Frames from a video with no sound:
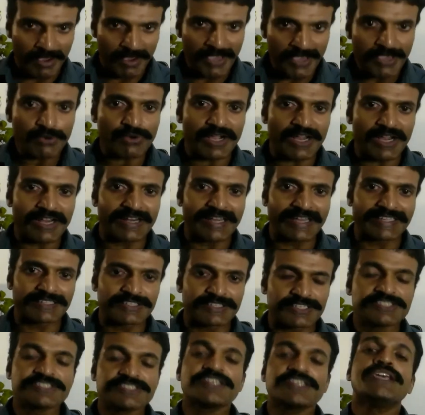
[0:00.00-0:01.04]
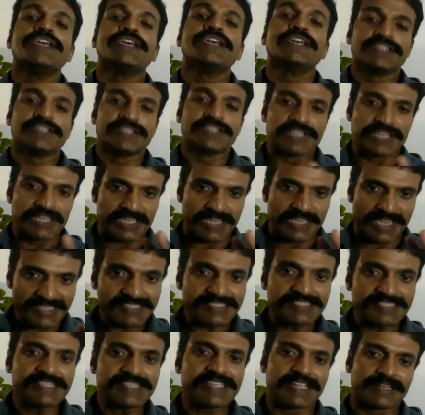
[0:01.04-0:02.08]
Myocarditis, the
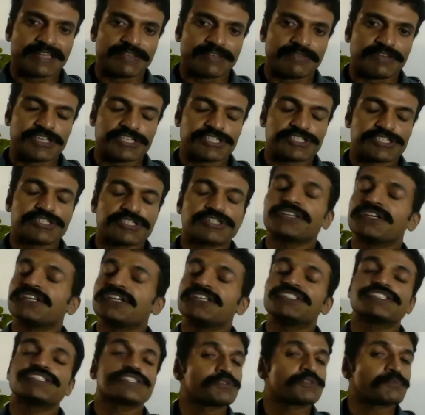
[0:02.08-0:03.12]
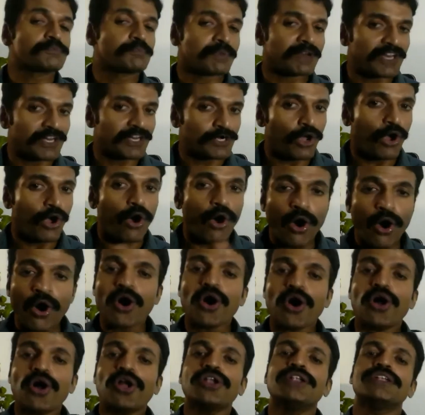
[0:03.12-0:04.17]
ST elevation is spread
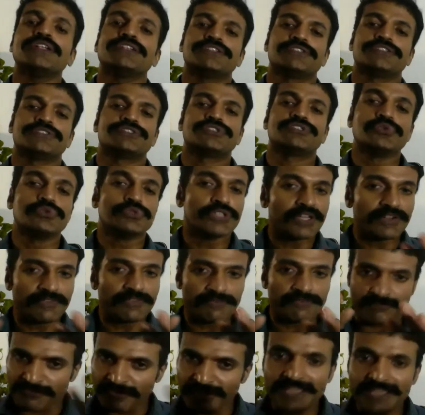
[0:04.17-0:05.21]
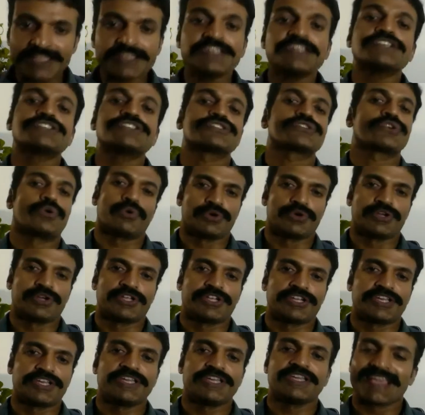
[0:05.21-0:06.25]
all through the various
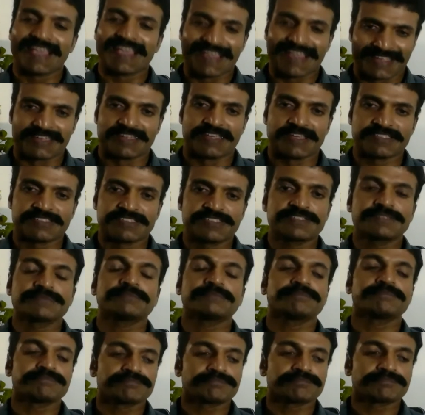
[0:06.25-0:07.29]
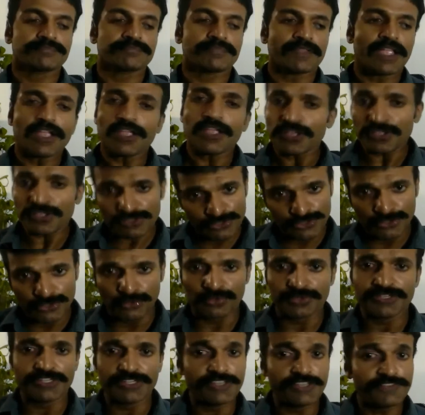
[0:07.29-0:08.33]
coronary areas.
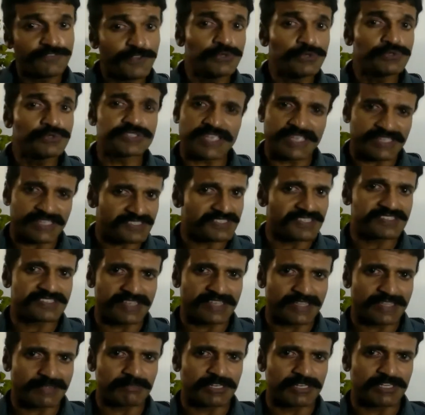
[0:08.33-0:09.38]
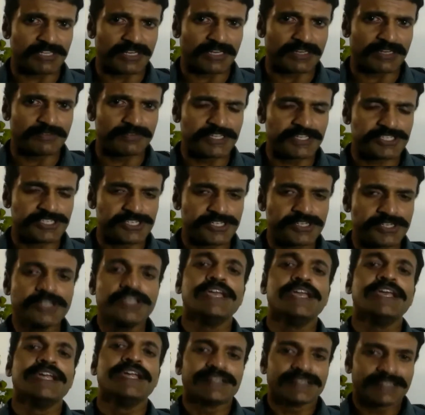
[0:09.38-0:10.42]
So, diffuse ST segment
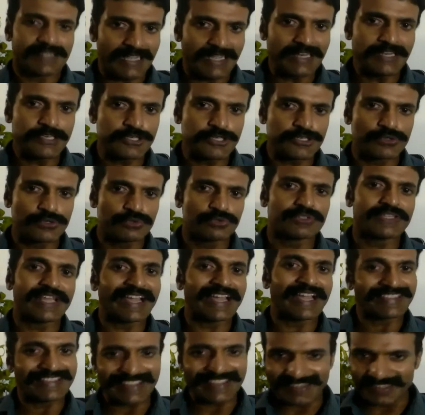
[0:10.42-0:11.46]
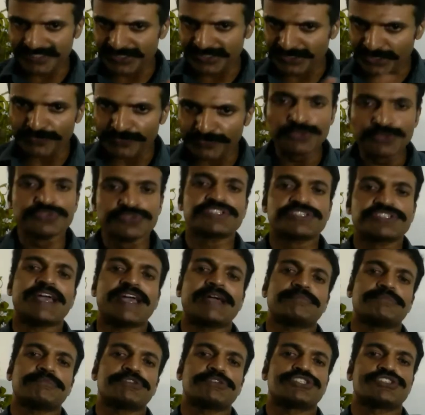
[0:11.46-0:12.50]
elevation, telling you that there is diffuse
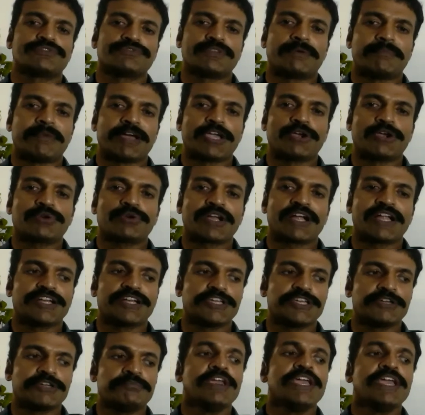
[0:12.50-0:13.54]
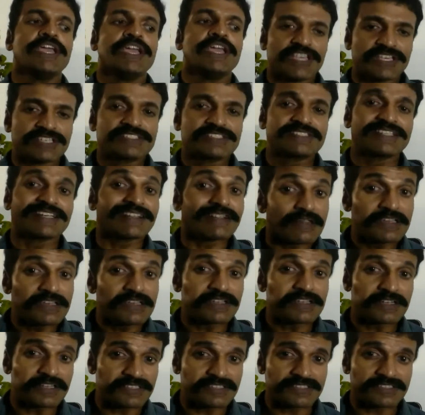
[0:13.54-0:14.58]
damage of the myocardium, is the
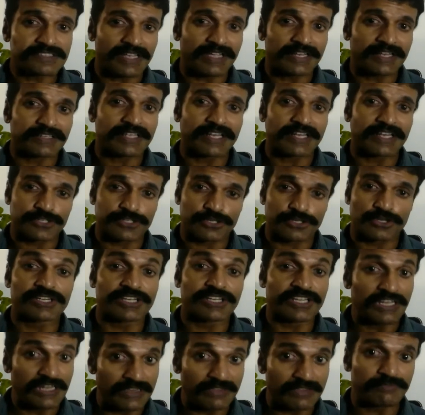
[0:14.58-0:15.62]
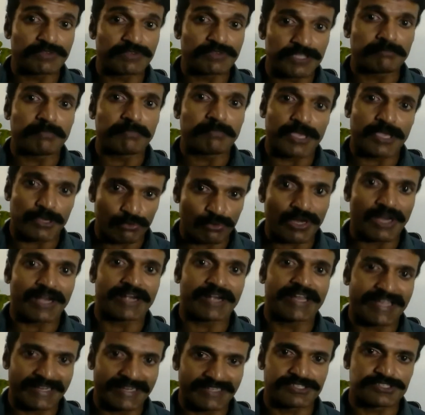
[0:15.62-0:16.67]
clearest sign that you're dealing with
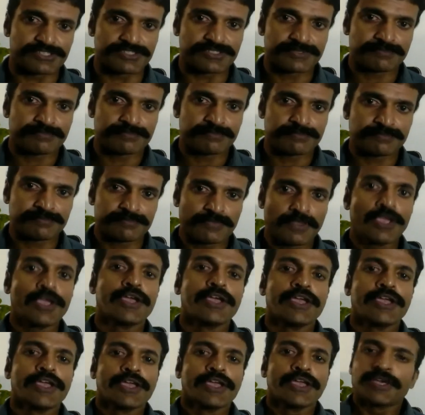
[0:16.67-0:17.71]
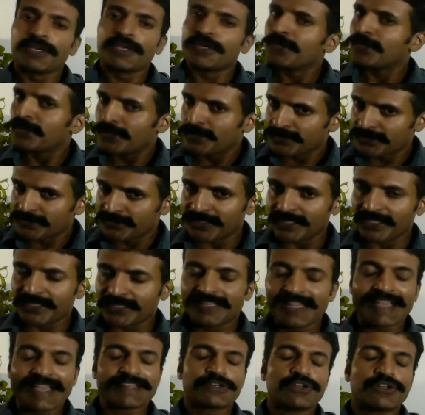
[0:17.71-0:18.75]
myocarditis.
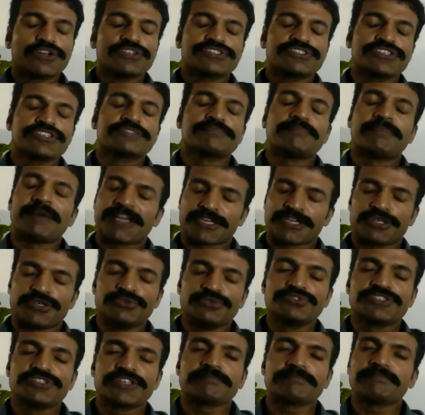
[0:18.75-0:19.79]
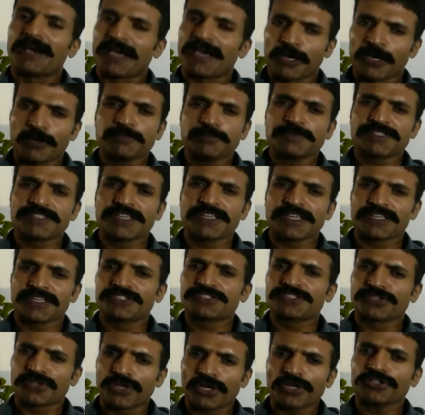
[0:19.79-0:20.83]
The diagnosis by using biopsy
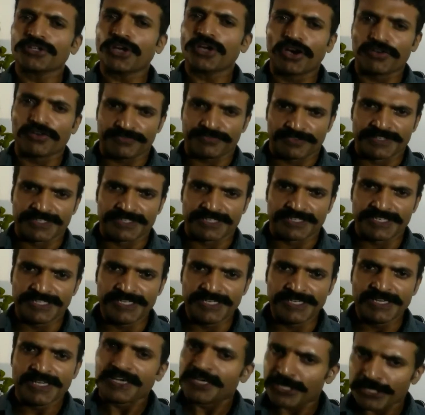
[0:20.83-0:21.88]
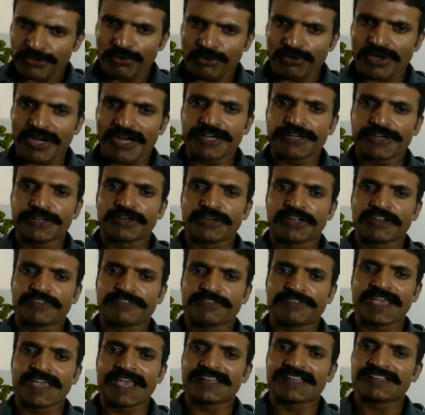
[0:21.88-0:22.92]
is not often needed.
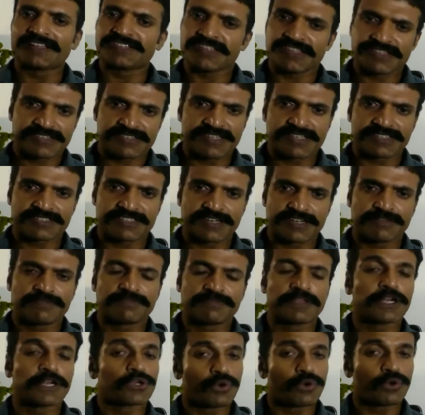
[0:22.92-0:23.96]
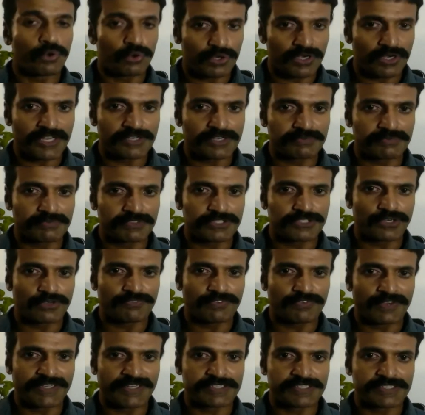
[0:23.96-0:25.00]
Echocardiography and chest x ray will correlate with
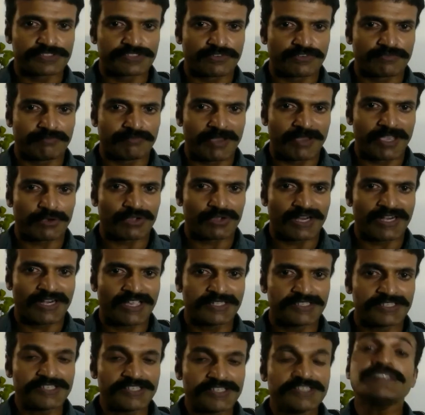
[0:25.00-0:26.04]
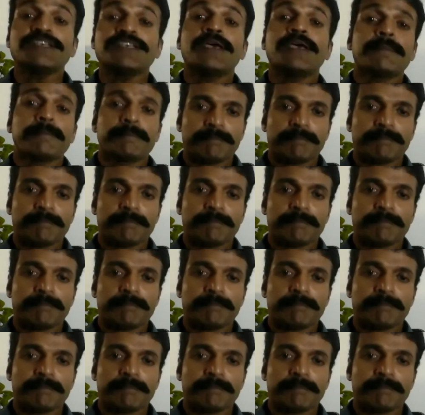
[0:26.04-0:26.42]
your findings of myocarditis.